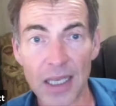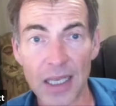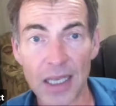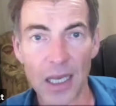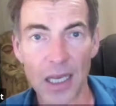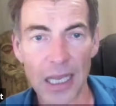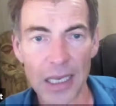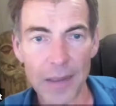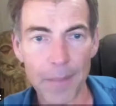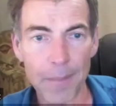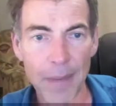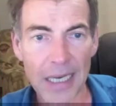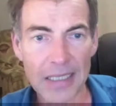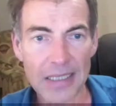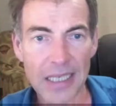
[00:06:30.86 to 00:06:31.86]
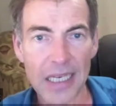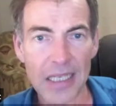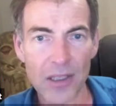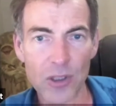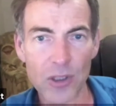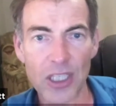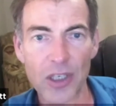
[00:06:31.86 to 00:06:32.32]
and maintaining
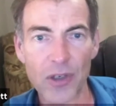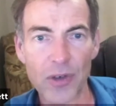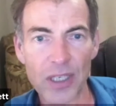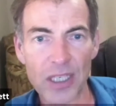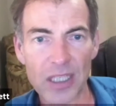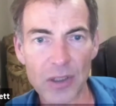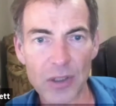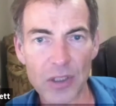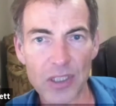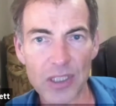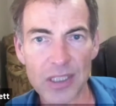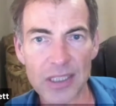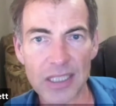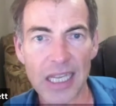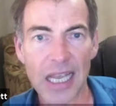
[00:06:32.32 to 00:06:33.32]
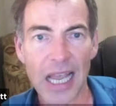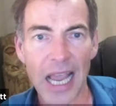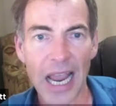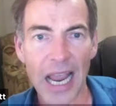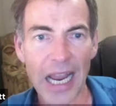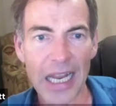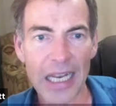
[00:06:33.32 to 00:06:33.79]
their security clearances
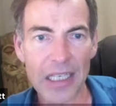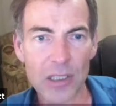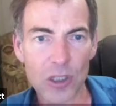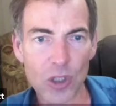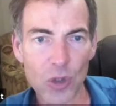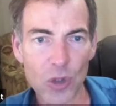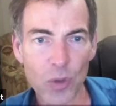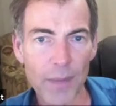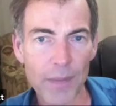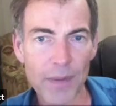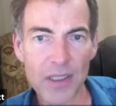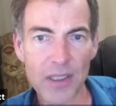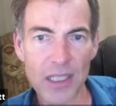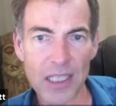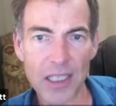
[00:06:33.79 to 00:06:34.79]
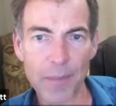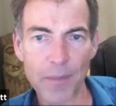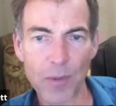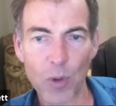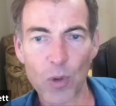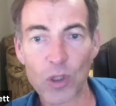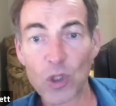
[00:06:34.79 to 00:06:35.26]
and describing to them
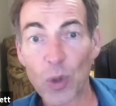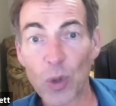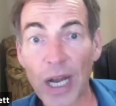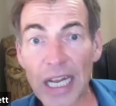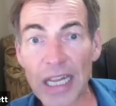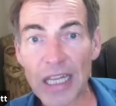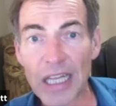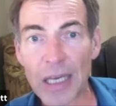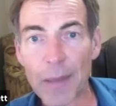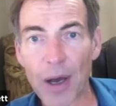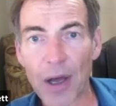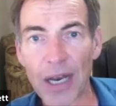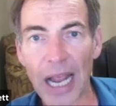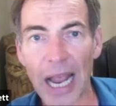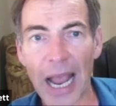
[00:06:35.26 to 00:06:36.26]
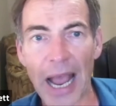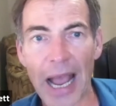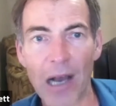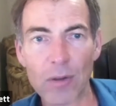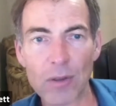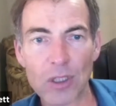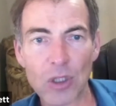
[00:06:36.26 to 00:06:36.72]
or training them on
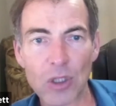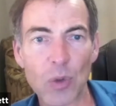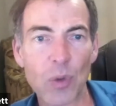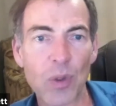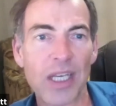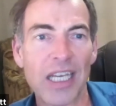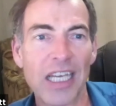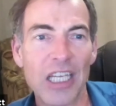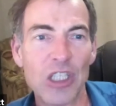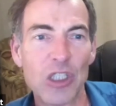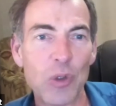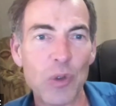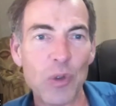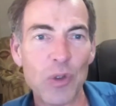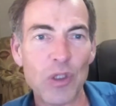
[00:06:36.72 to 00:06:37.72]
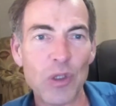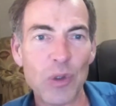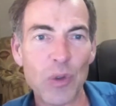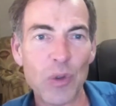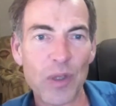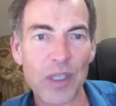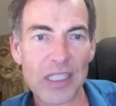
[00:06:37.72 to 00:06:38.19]
how to
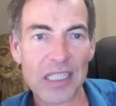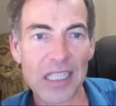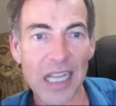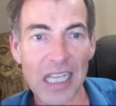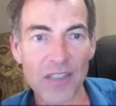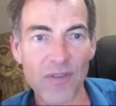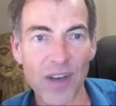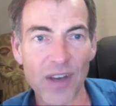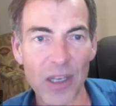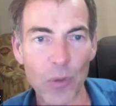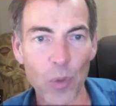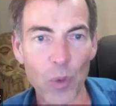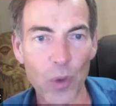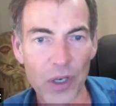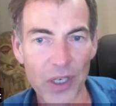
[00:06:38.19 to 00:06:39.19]
do this classified work.